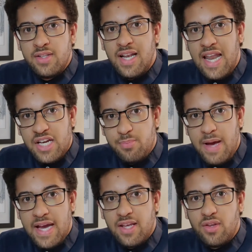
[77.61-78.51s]
to lash
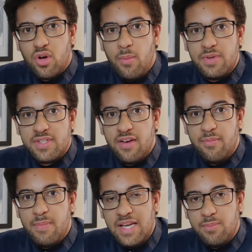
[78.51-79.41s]
back at the comments that
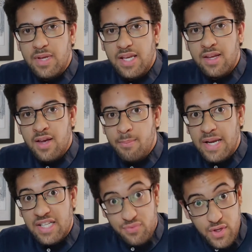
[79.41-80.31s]
have made me
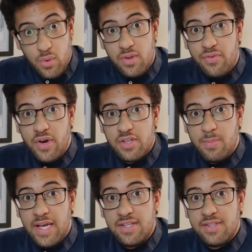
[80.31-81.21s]
make this video in the
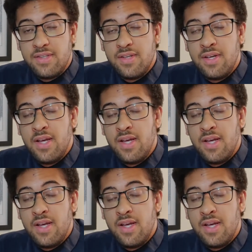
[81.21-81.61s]
first place.